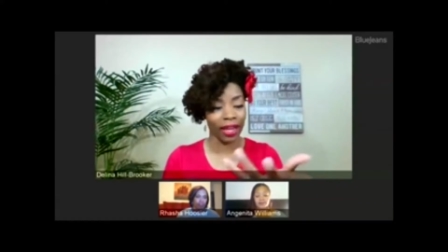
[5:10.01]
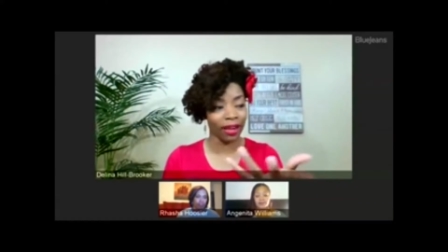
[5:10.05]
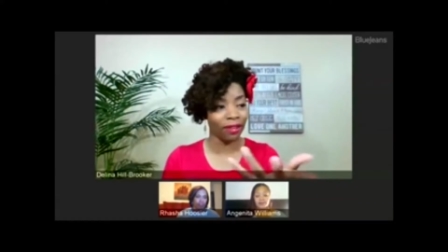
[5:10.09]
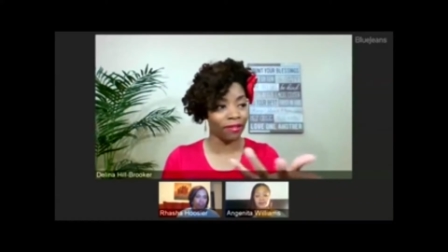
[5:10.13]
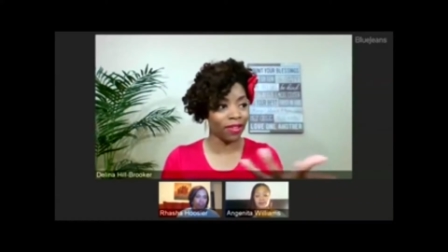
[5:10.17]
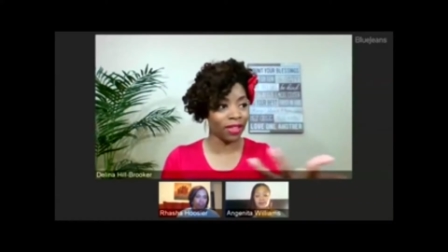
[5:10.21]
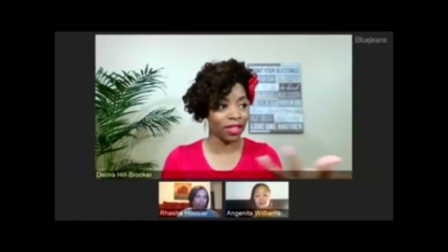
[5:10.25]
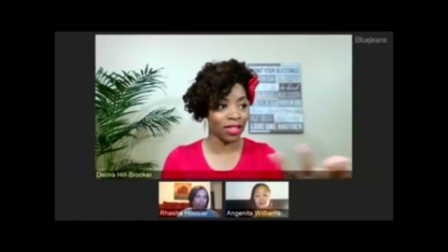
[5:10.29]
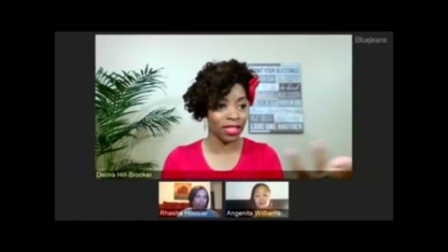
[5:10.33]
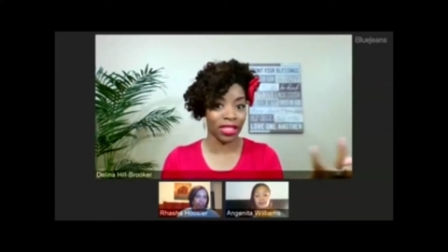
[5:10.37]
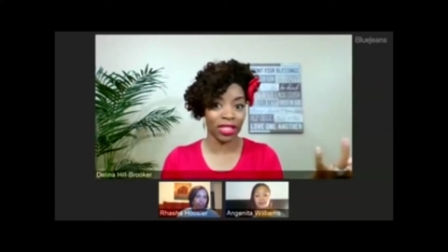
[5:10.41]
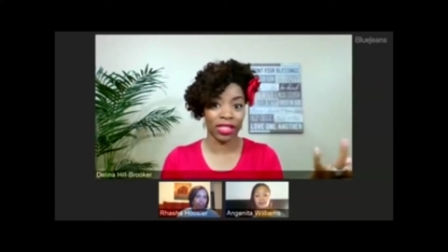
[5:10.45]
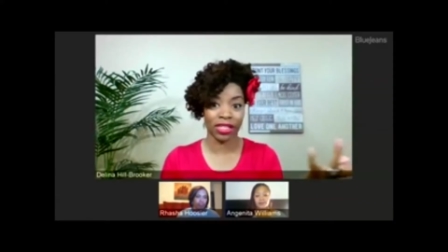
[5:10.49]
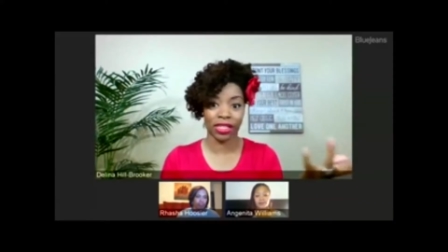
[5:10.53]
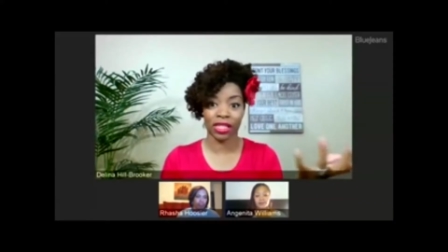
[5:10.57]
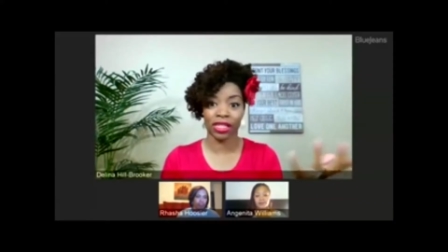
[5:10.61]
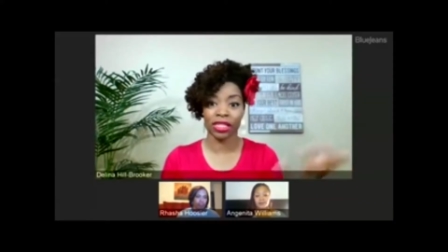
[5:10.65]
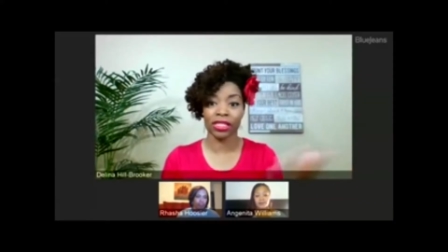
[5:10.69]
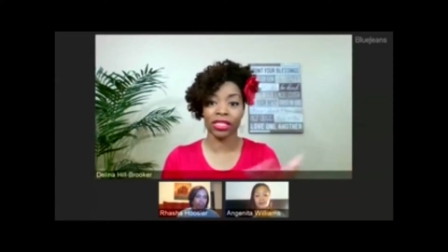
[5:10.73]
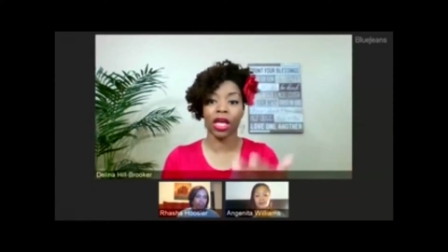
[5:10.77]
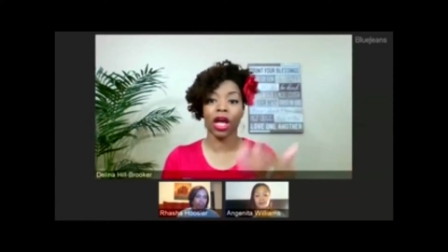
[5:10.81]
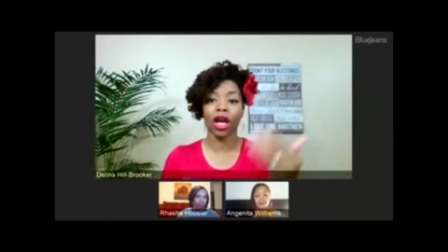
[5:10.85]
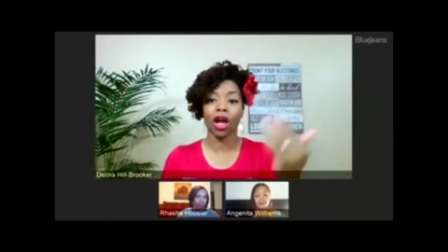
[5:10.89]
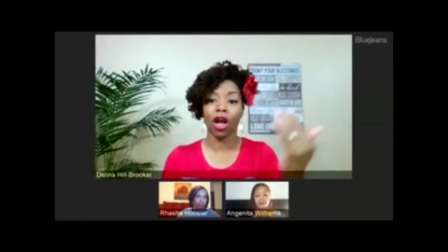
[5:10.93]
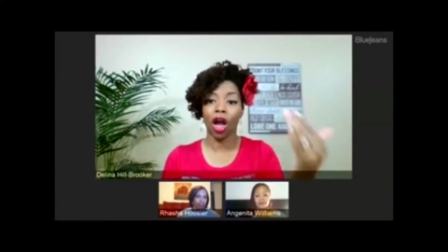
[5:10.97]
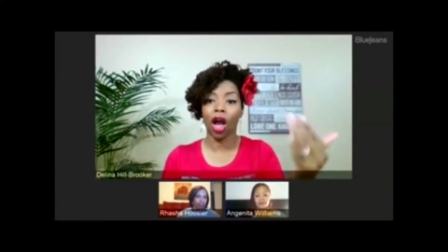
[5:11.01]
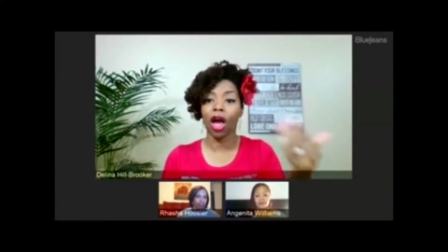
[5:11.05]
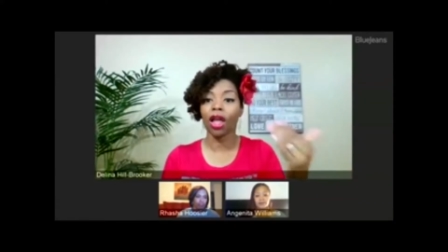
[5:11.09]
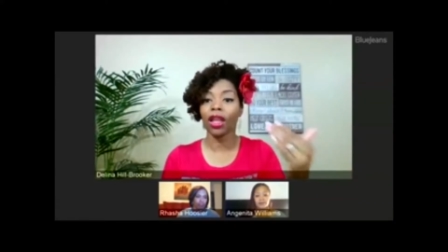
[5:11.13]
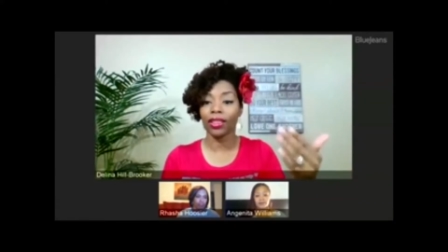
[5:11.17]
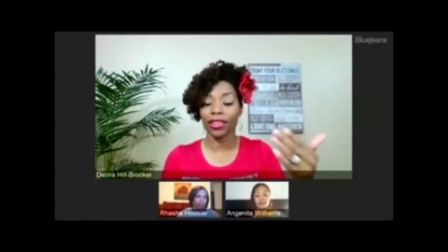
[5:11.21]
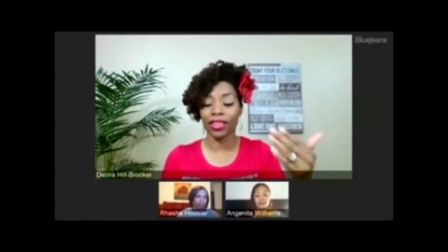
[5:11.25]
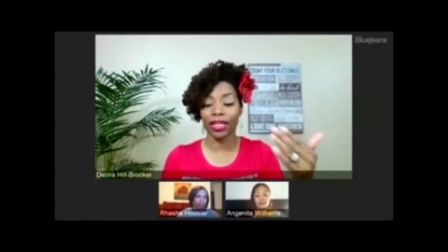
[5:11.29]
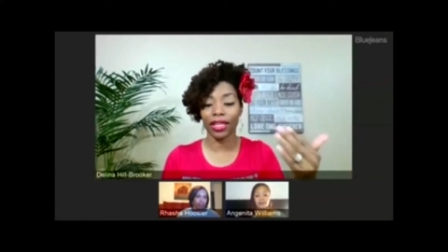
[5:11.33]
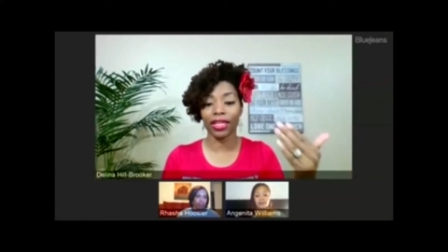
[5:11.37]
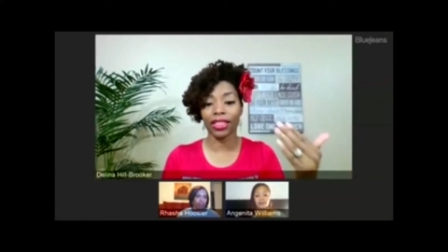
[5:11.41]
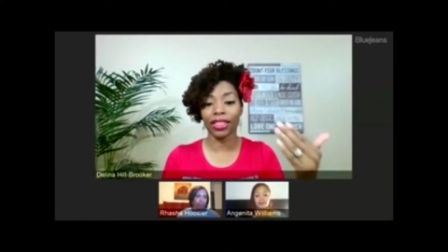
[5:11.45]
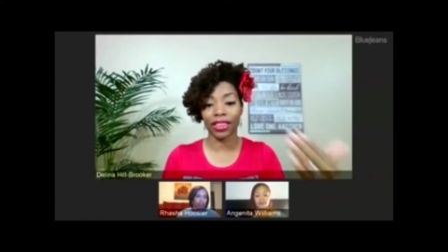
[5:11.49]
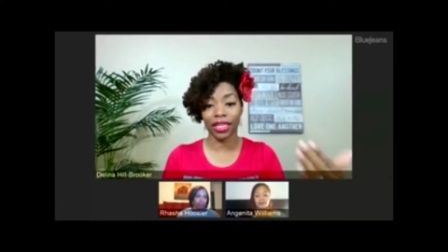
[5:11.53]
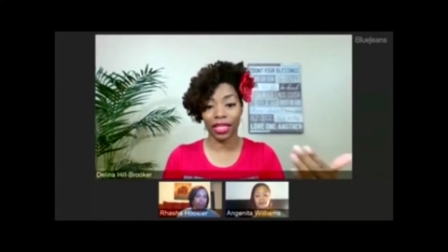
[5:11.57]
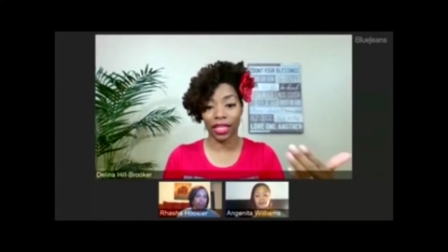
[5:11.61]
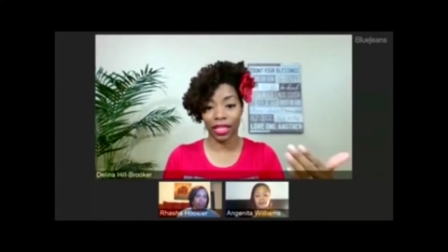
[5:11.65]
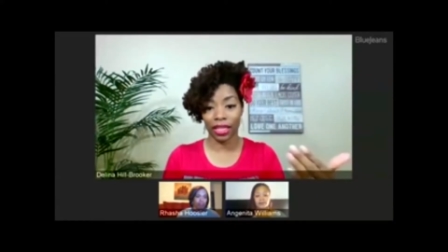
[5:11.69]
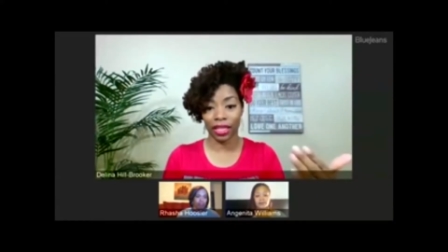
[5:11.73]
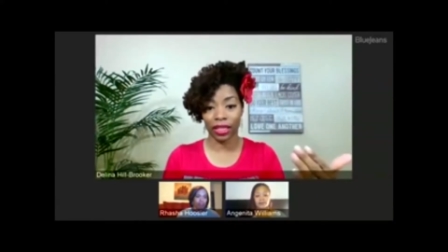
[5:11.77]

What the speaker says: Van Zandt says, call a thing a thing.